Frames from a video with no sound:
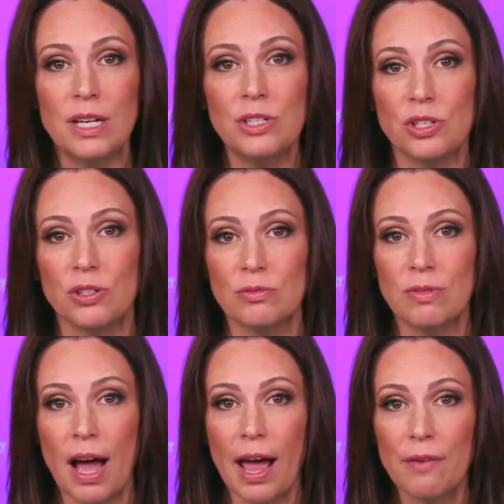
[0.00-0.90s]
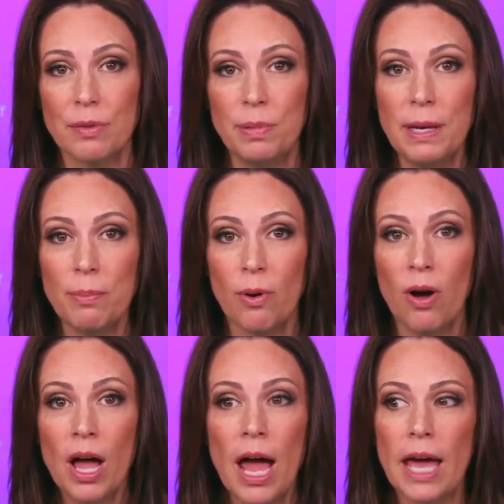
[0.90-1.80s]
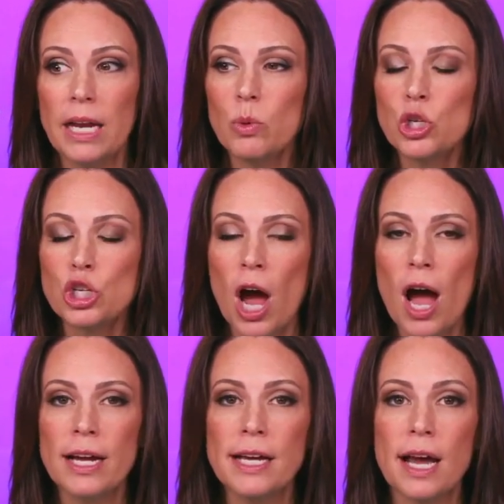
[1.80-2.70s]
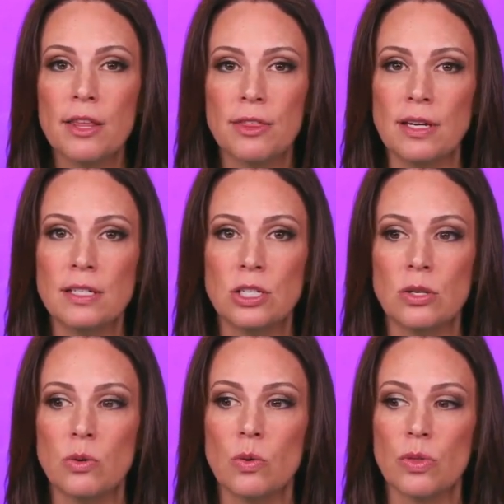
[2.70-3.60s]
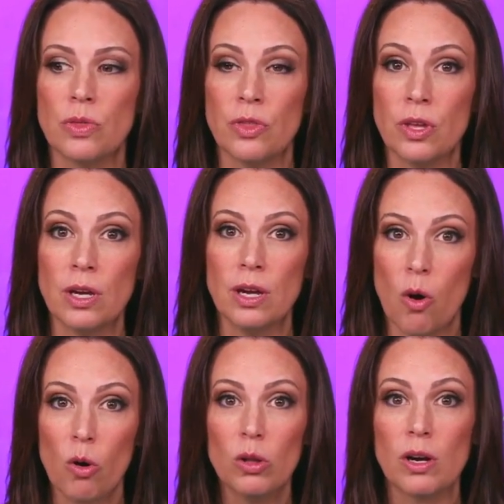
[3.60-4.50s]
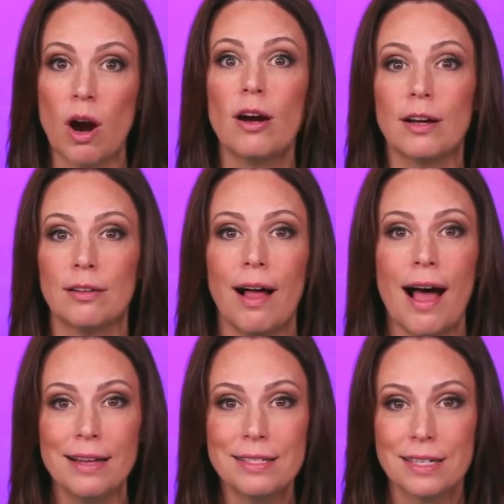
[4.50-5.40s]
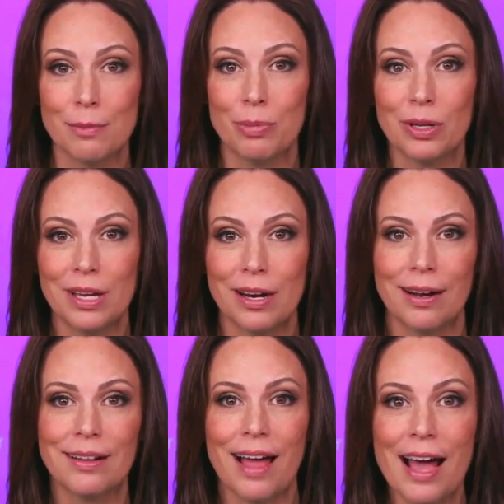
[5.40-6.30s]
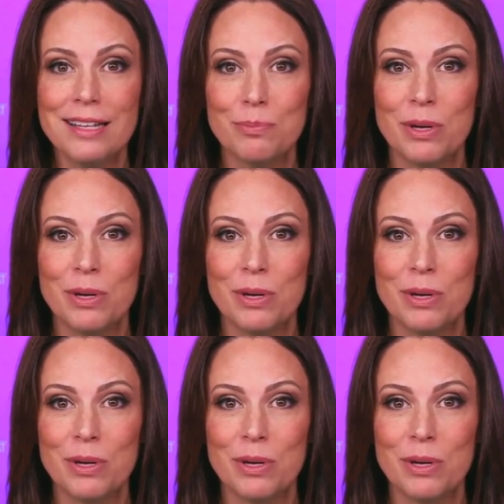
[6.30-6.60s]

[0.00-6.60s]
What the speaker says: need you. I have the people. And it was shocking, I think, to the oligarch class, to the billionaire class,